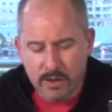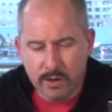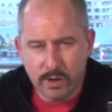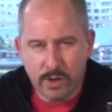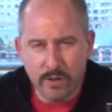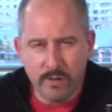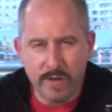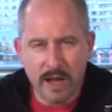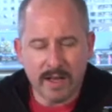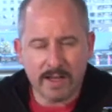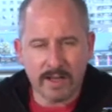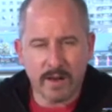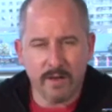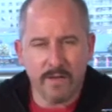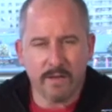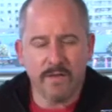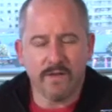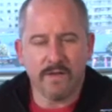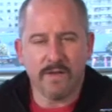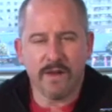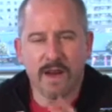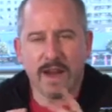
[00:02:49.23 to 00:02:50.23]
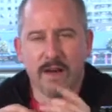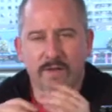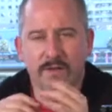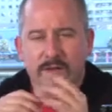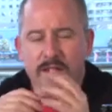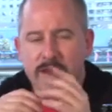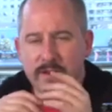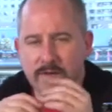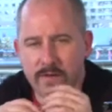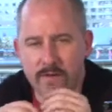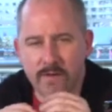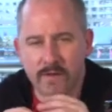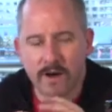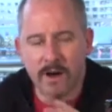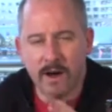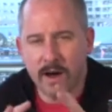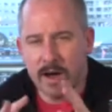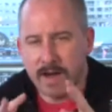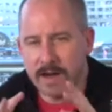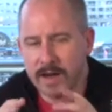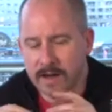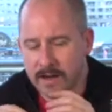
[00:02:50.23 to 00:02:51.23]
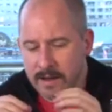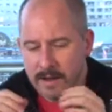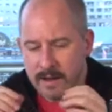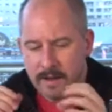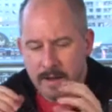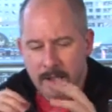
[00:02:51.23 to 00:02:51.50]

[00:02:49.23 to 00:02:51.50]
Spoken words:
sort of has a fluffy, fine,